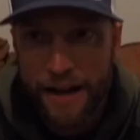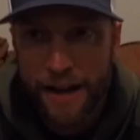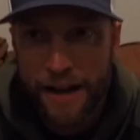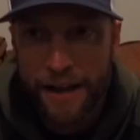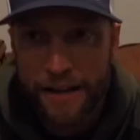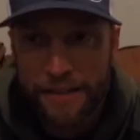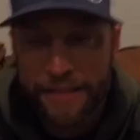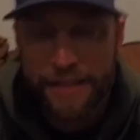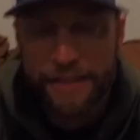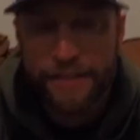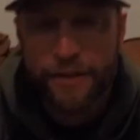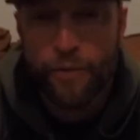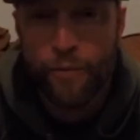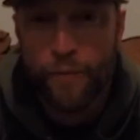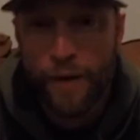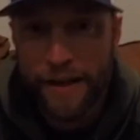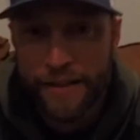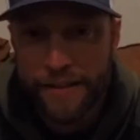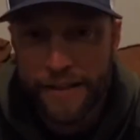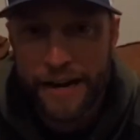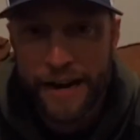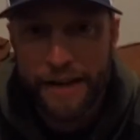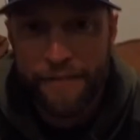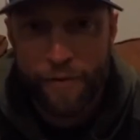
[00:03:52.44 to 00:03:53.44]
I think the way
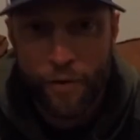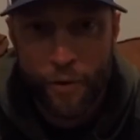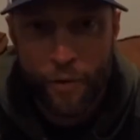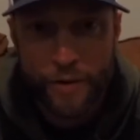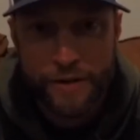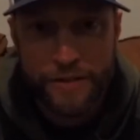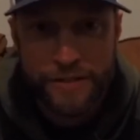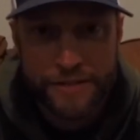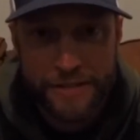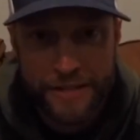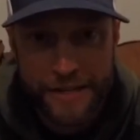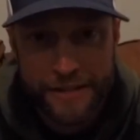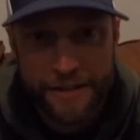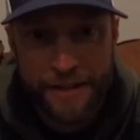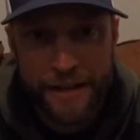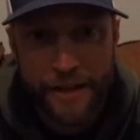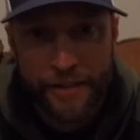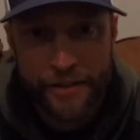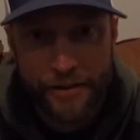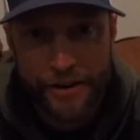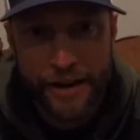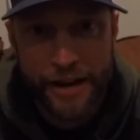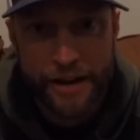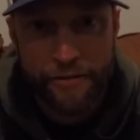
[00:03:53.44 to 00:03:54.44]
that I've always seen
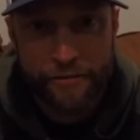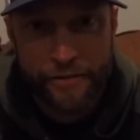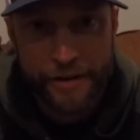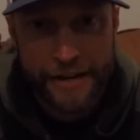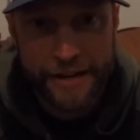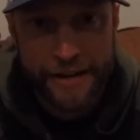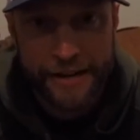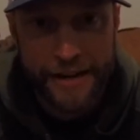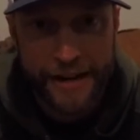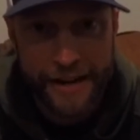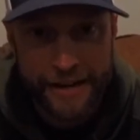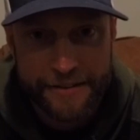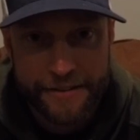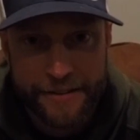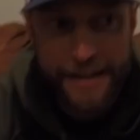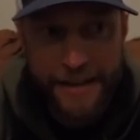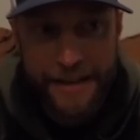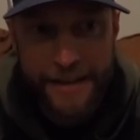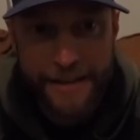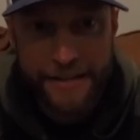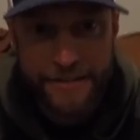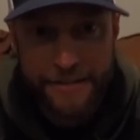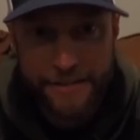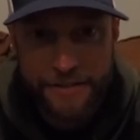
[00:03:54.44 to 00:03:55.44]
Leatherneck Reconnect
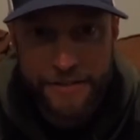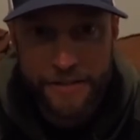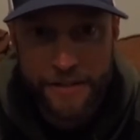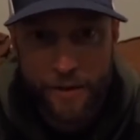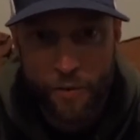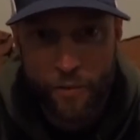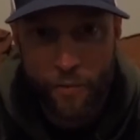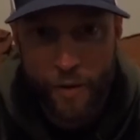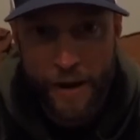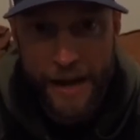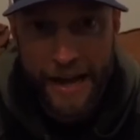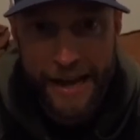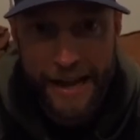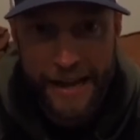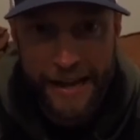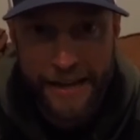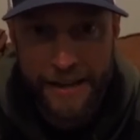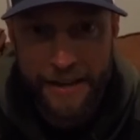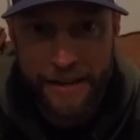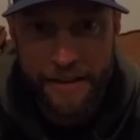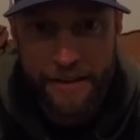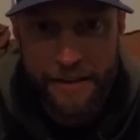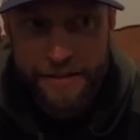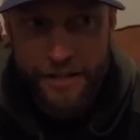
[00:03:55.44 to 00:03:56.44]
is a
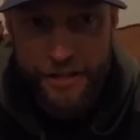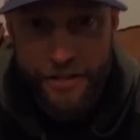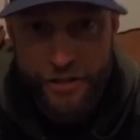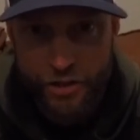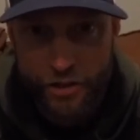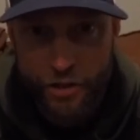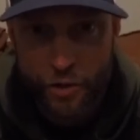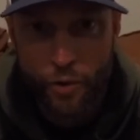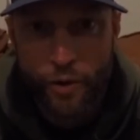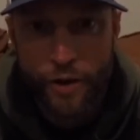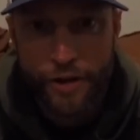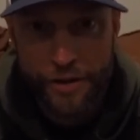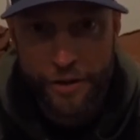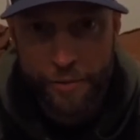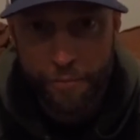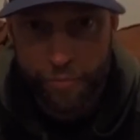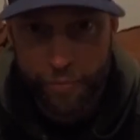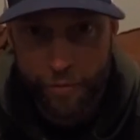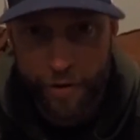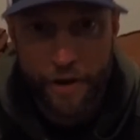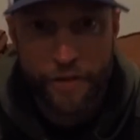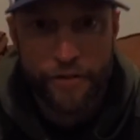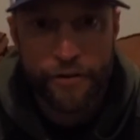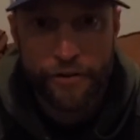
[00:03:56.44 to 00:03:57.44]
way to join the
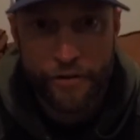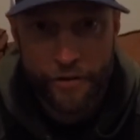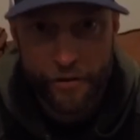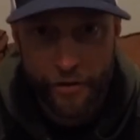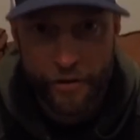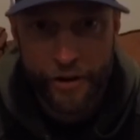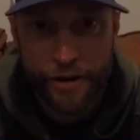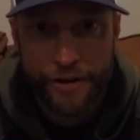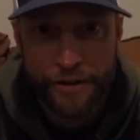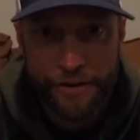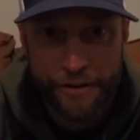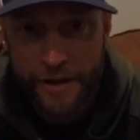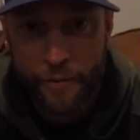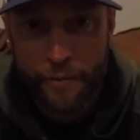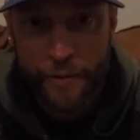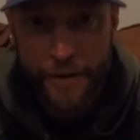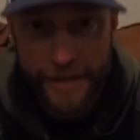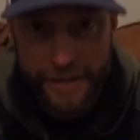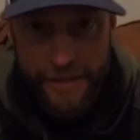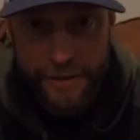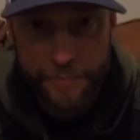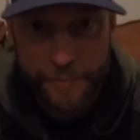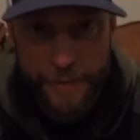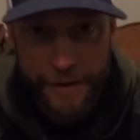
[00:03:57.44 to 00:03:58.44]
brotherhood that we
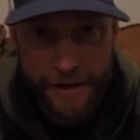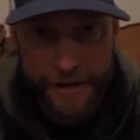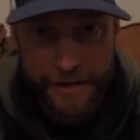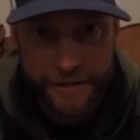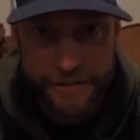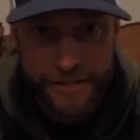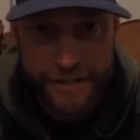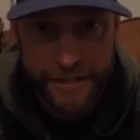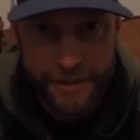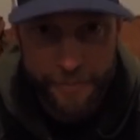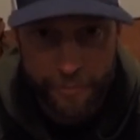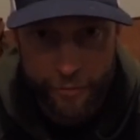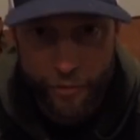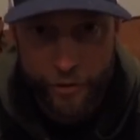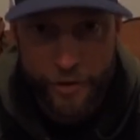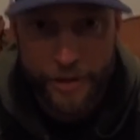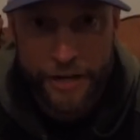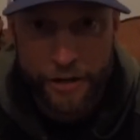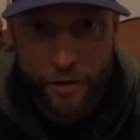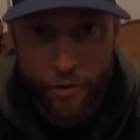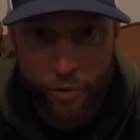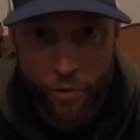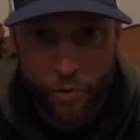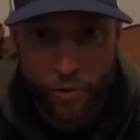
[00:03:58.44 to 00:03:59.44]
experience in the
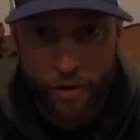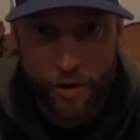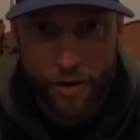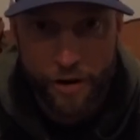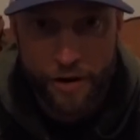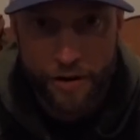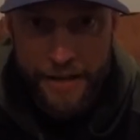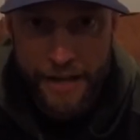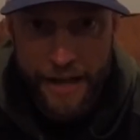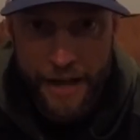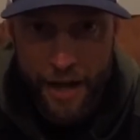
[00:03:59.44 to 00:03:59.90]
Marine Corps to